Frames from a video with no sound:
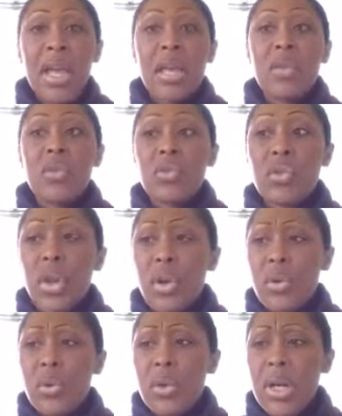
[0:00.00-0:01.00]
And
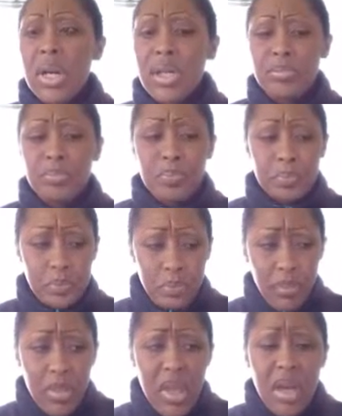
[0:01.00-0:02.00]
so
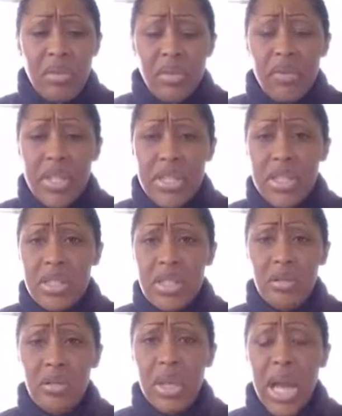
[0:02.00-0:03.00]
I've invested several